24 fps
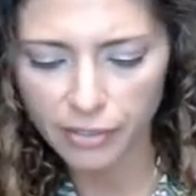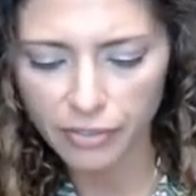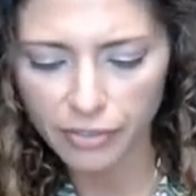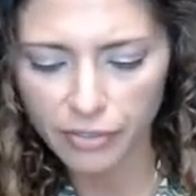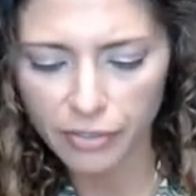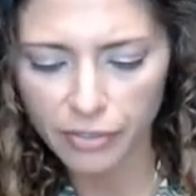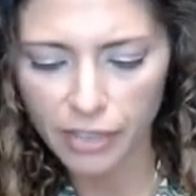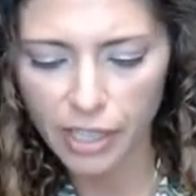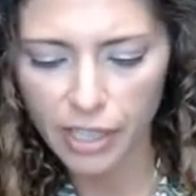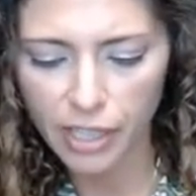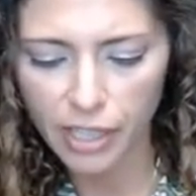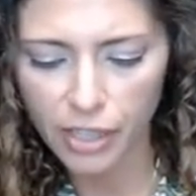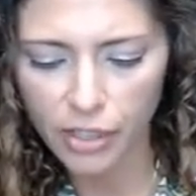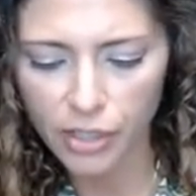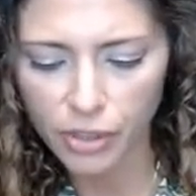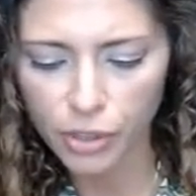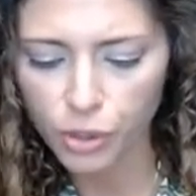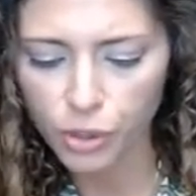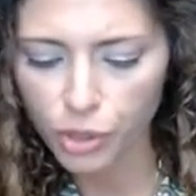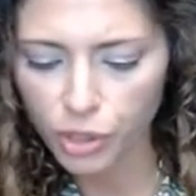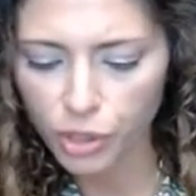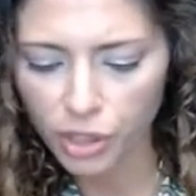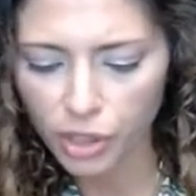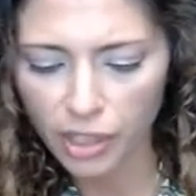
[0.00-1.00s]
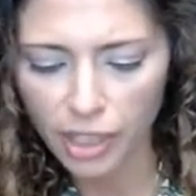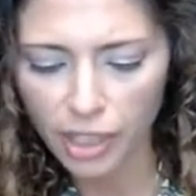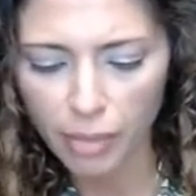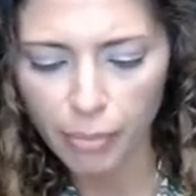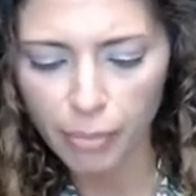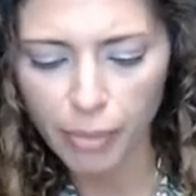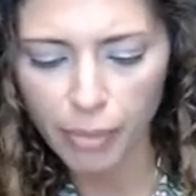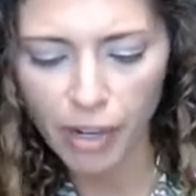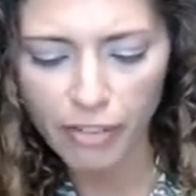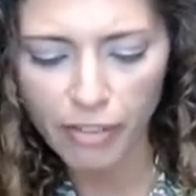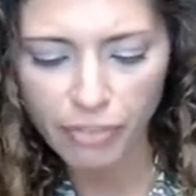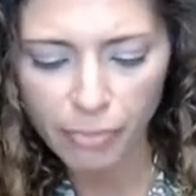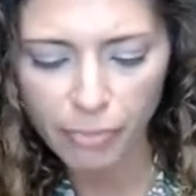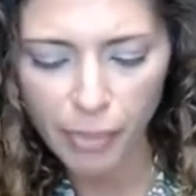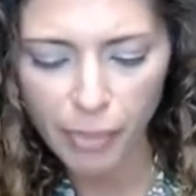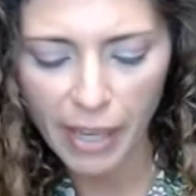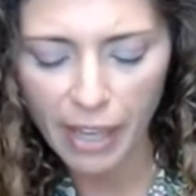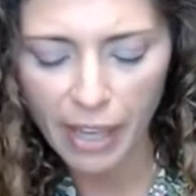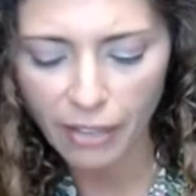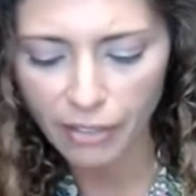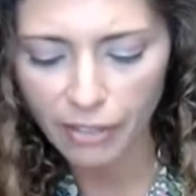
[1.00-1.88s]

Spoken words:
They are usually a buff pale